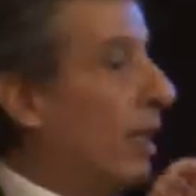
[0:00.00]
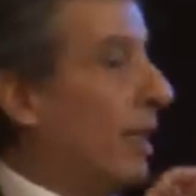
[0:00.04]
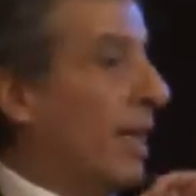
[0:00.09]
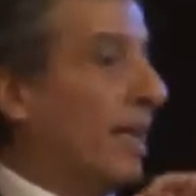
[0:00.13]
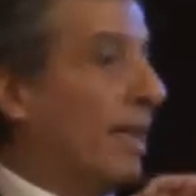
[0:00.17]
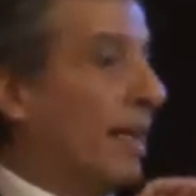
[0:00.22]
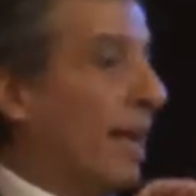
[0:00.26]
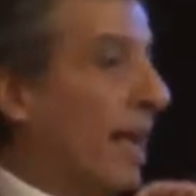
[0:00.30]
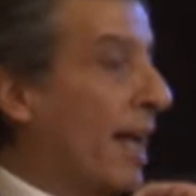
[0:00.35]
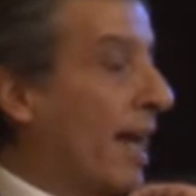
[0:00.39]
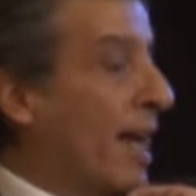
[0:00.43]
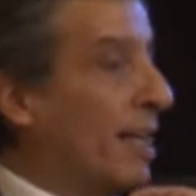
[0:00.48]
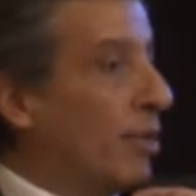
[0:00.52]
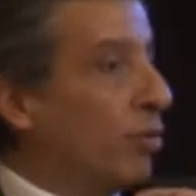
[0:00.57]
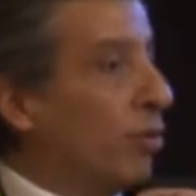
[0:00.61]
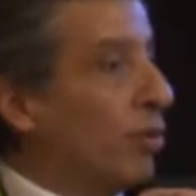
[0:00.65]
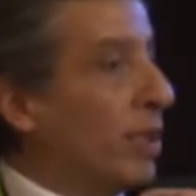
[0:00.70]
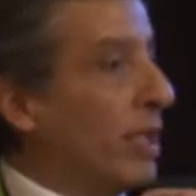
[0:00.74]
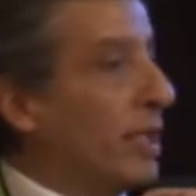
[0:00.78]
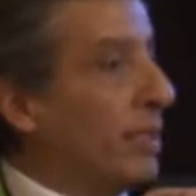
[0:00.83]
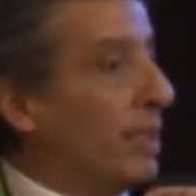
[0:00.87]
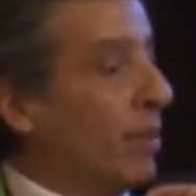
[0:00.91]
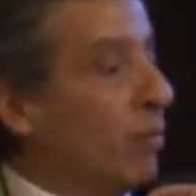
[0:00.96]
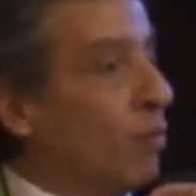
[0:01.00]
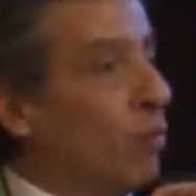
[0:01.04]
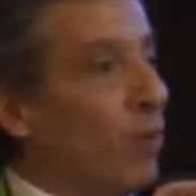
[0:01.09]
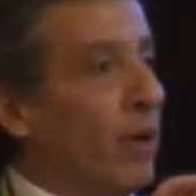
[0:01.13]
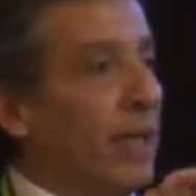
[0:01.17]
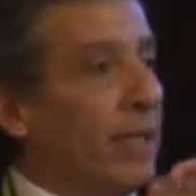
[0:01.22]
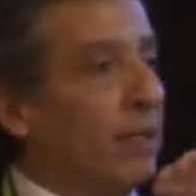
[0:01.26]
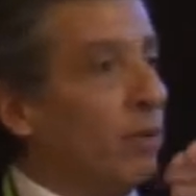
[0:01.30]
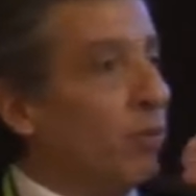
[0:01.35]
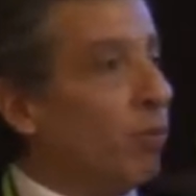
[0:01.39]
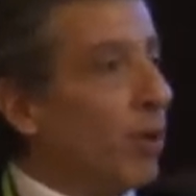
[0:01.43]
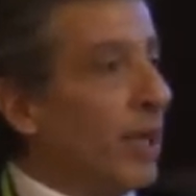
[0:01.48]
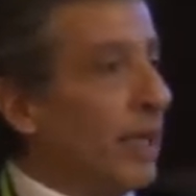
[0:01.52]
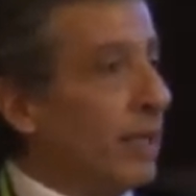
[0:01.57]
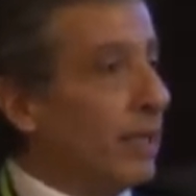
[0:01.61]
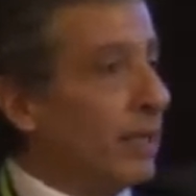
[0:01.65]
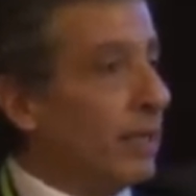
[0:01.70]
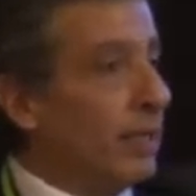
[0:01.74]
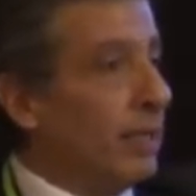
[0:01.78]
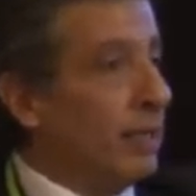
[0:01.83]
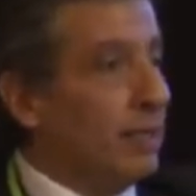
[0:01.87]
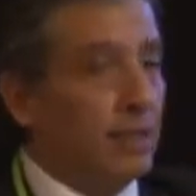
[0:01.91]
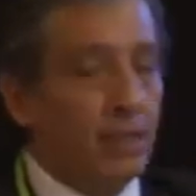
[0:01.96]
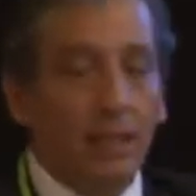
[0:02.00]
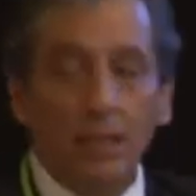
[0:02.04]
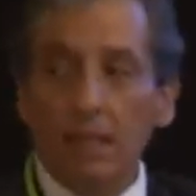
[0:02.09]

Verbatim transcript: in an isolated way, REDD,